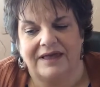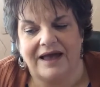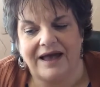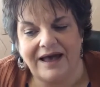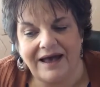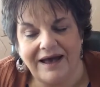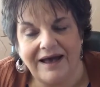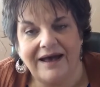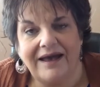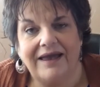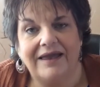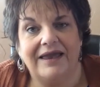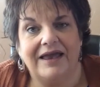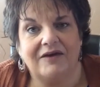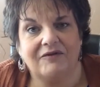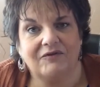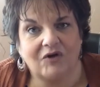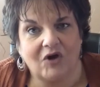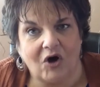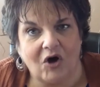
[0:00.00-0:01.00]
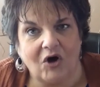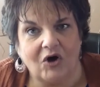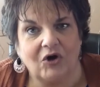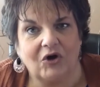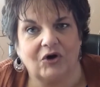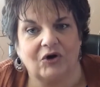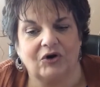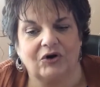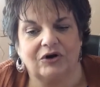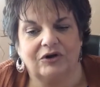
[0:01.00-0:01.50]
I have
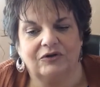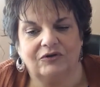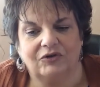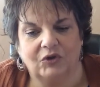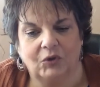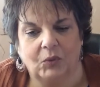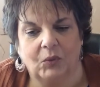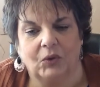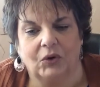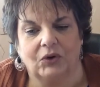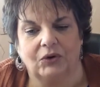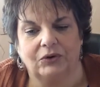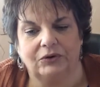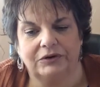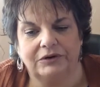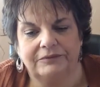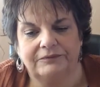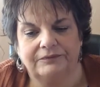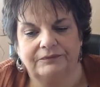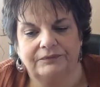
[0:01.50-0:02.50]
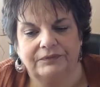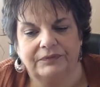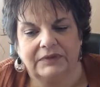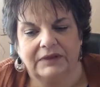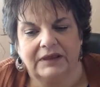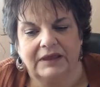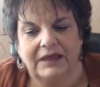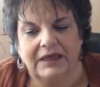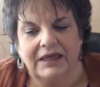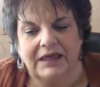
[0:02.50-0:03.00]
conquered the world.
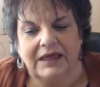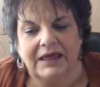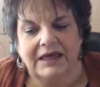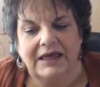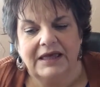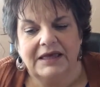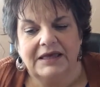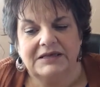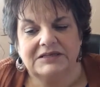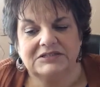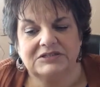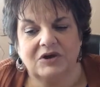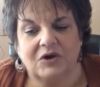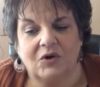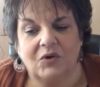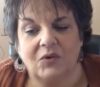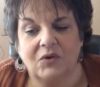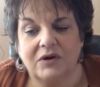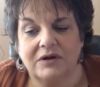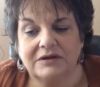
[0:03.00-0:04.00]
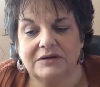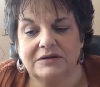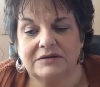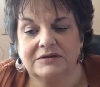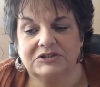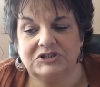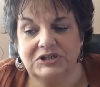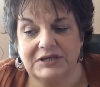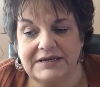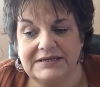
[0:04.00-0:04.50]
So
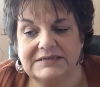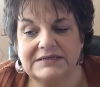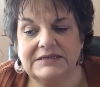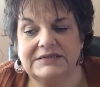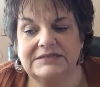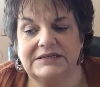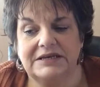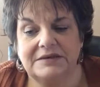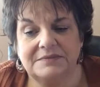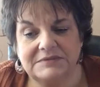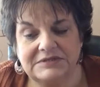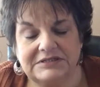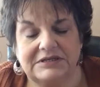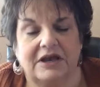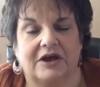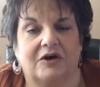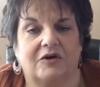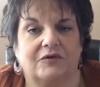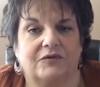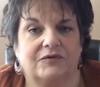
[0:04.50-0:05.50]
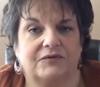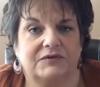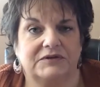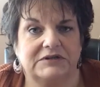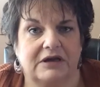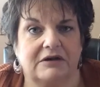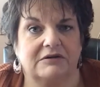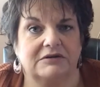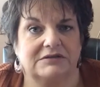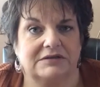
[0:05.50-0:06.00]
Jesus himself
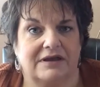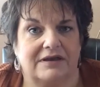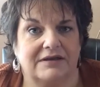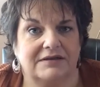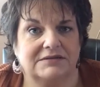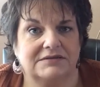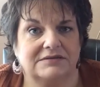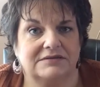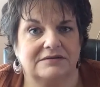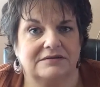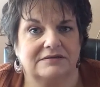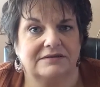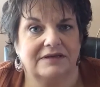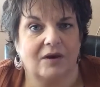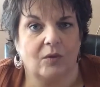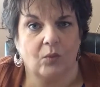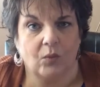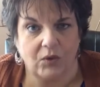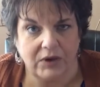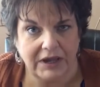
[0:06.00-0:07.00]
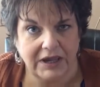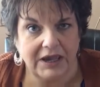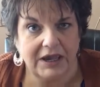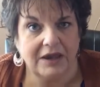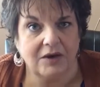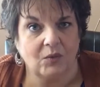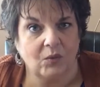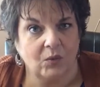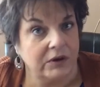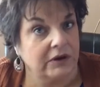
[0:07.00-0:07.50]
tells us that
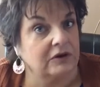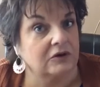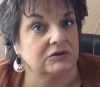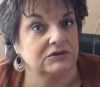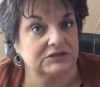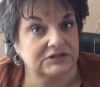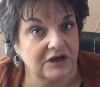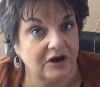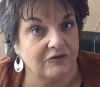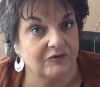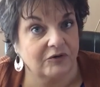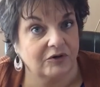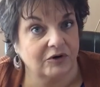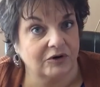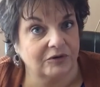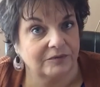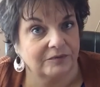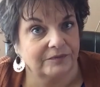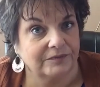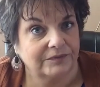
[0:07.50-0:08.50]
we will suffer,